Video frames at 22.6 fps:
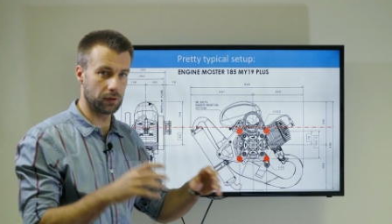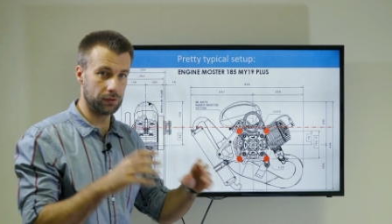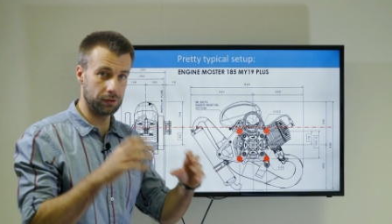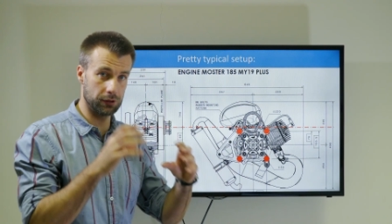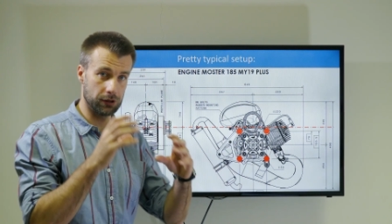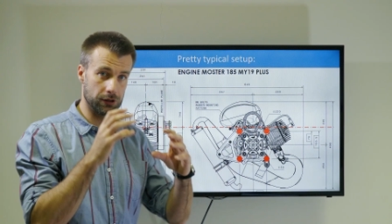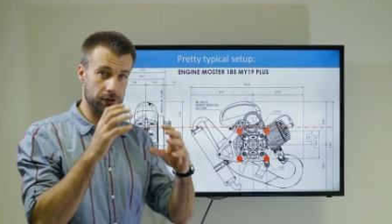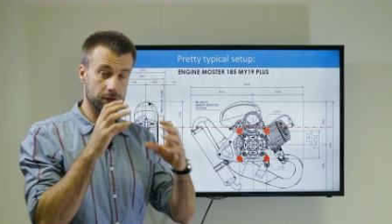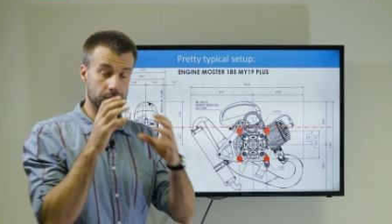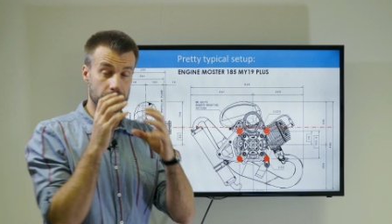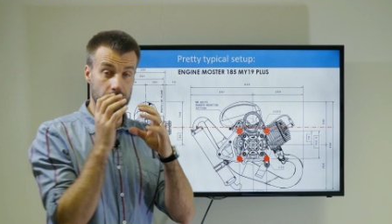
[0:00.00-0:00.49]

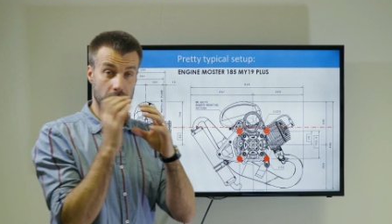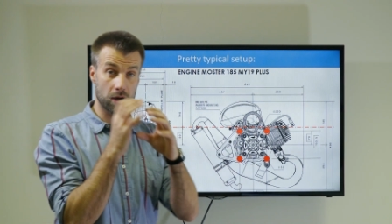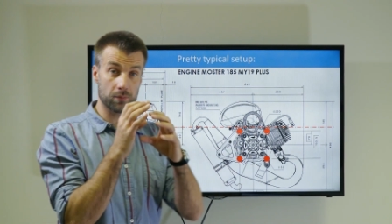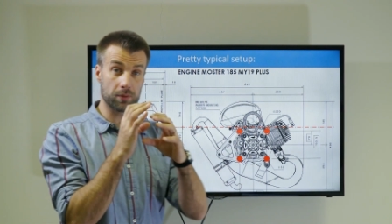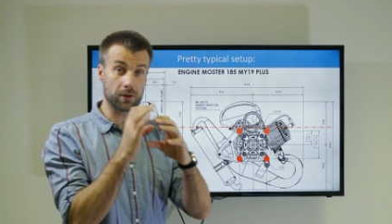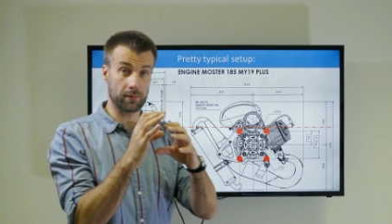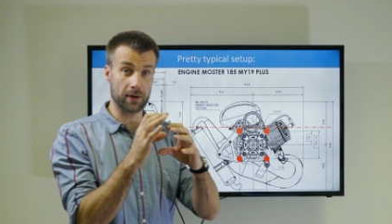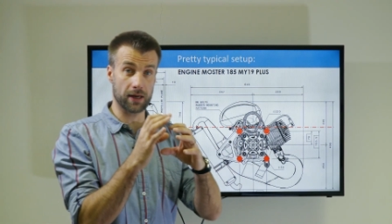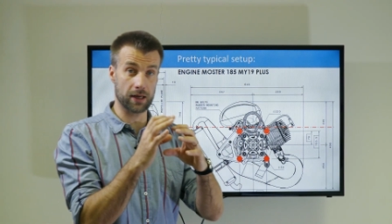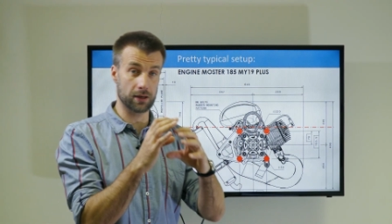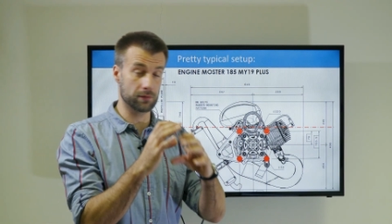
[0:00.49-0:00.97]
these rubber
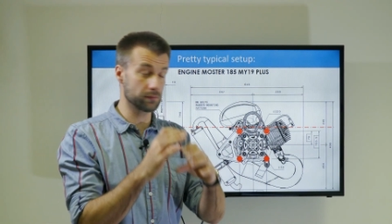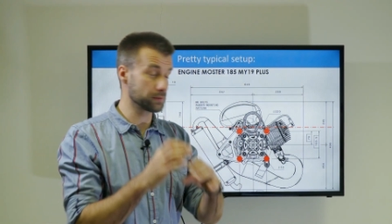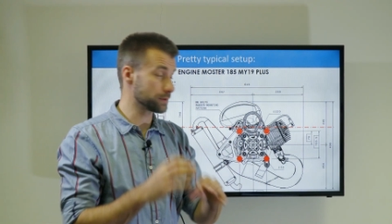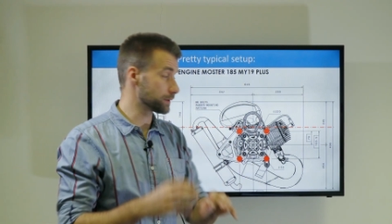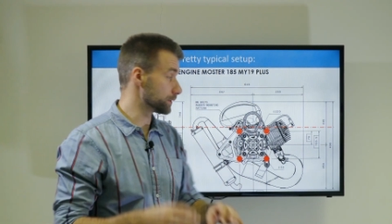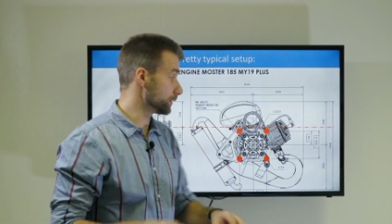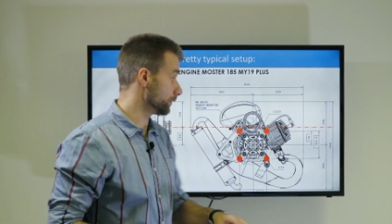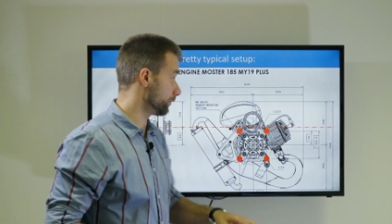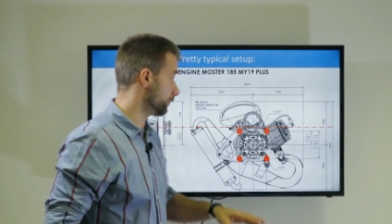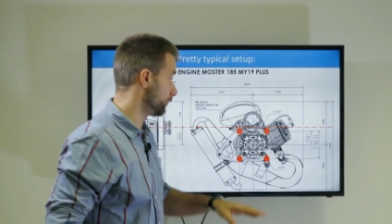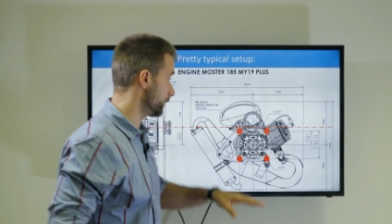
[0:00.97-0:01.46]
mounts
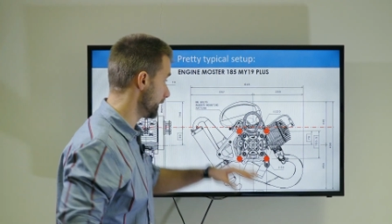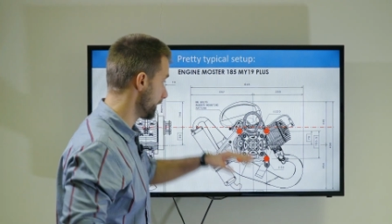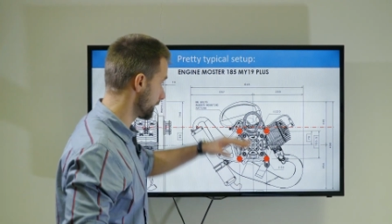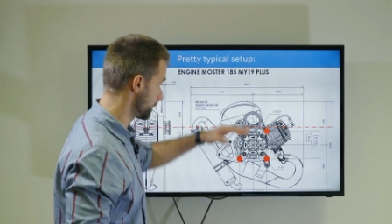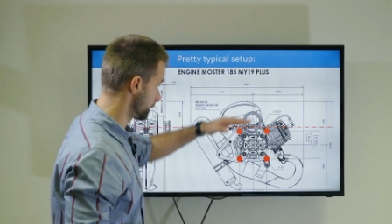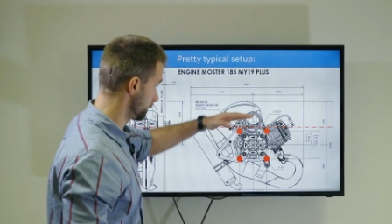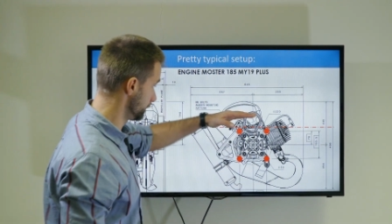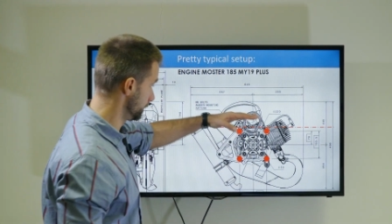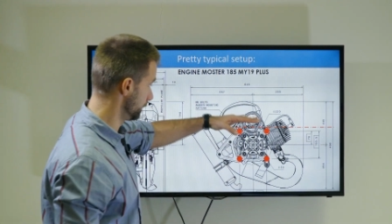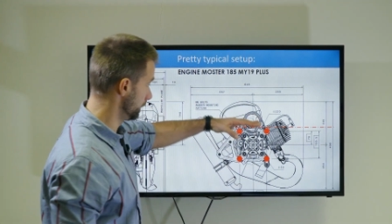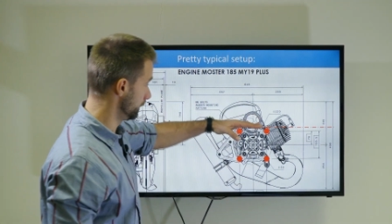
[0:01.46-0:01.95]
are
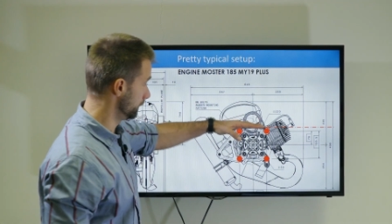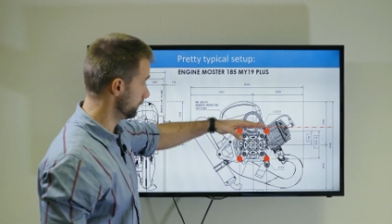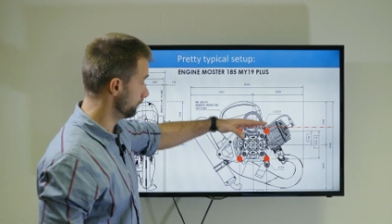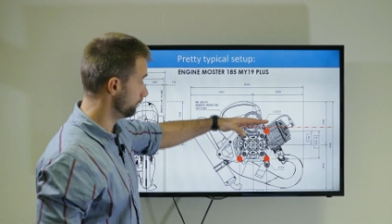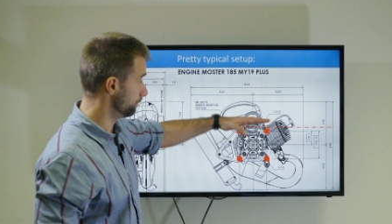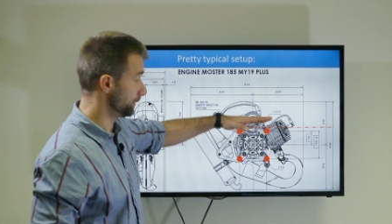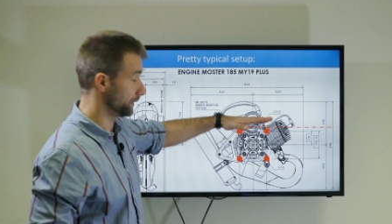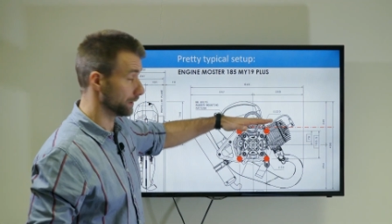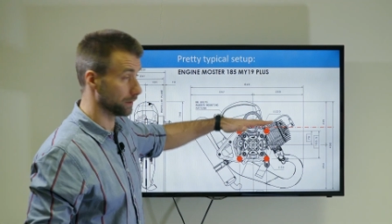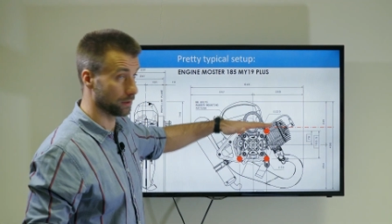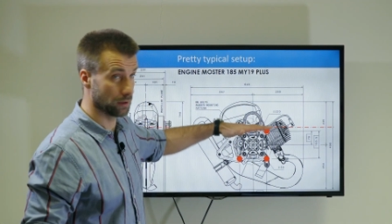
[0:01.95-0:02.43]
actually
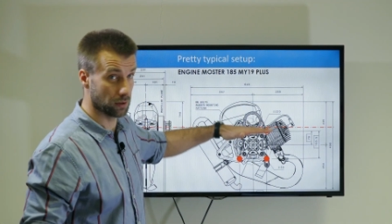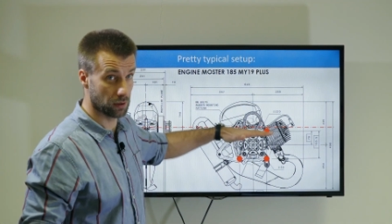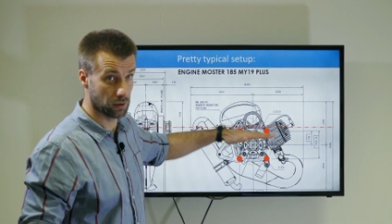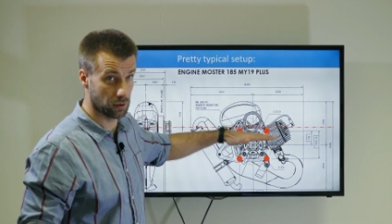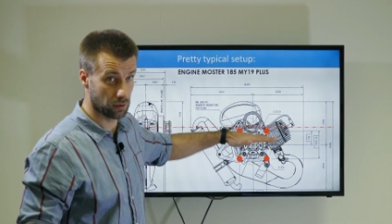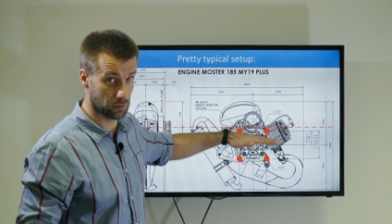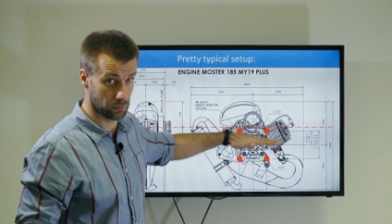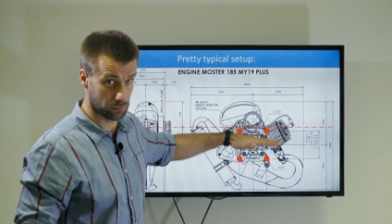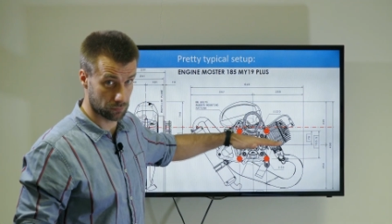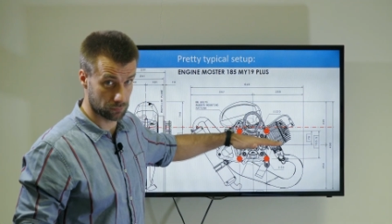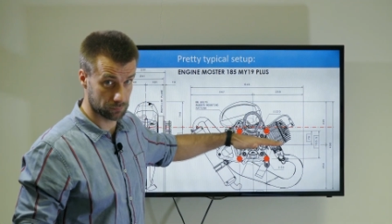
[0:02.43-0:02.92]

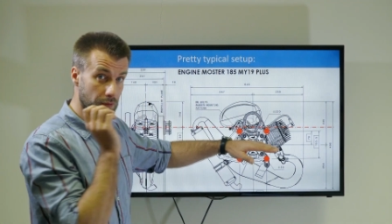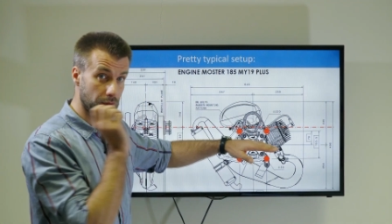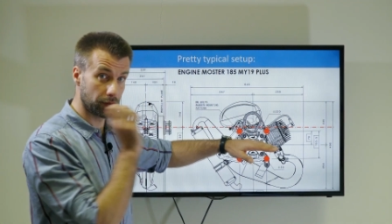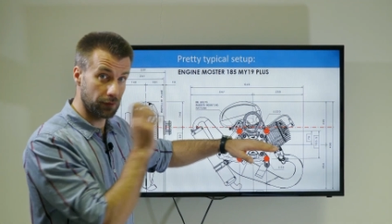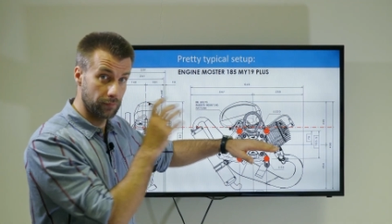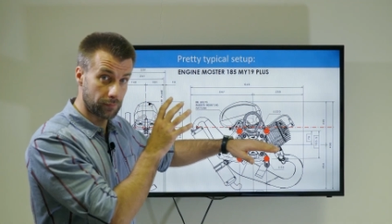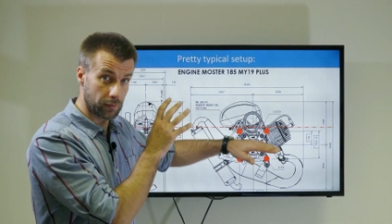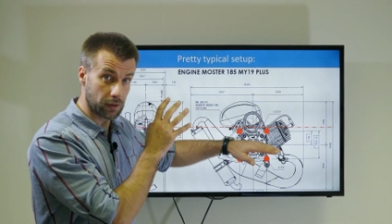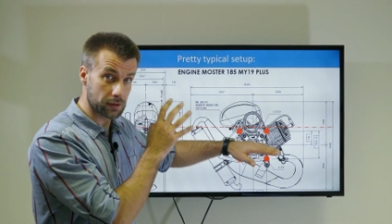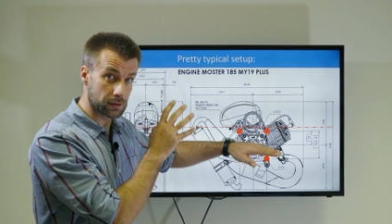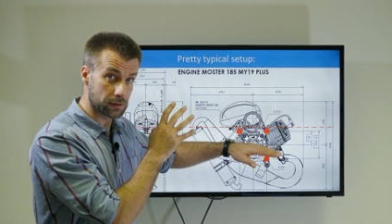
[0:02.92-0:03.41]
below the
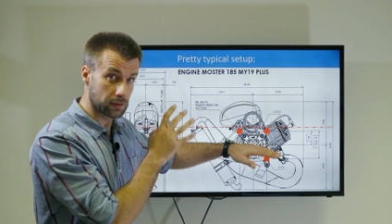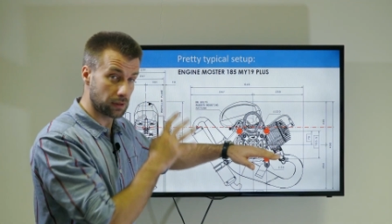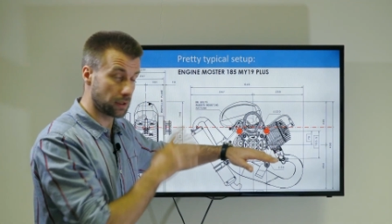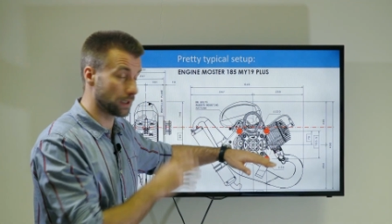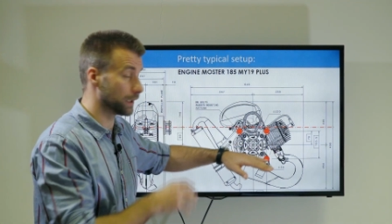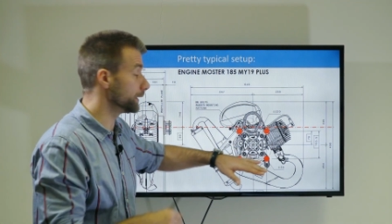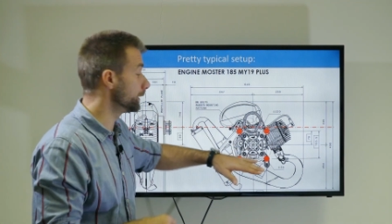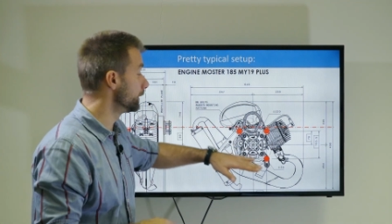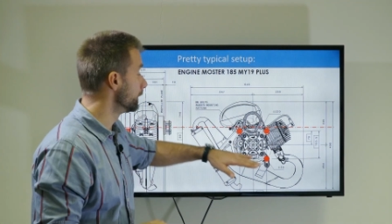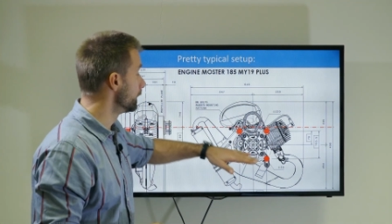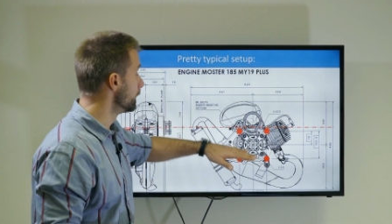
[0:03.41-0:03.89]
thrust
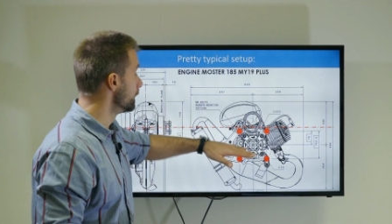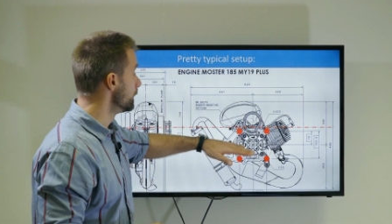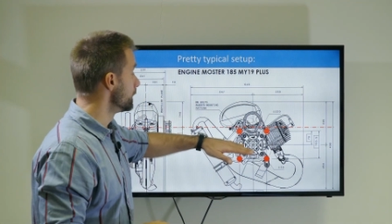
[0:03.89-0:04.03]
line,